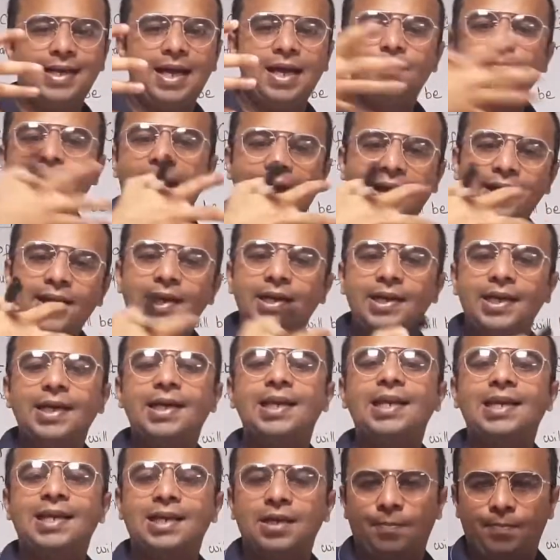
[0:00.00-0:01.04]
are
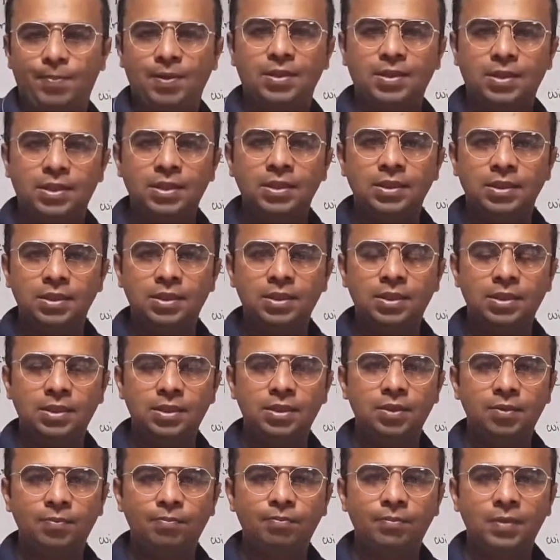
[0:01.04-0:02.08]
magnetically coupled
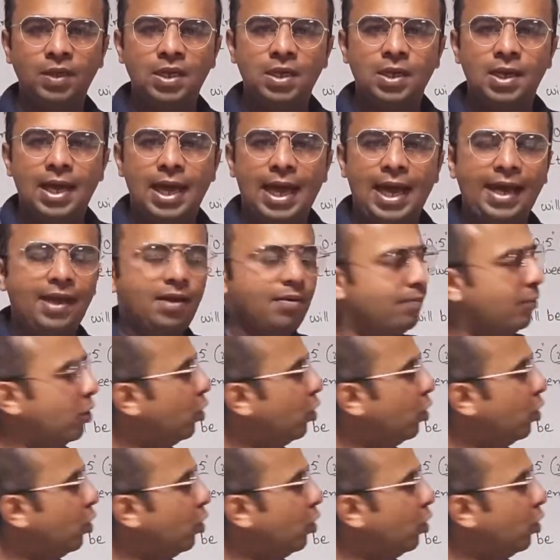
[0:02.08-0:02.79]
and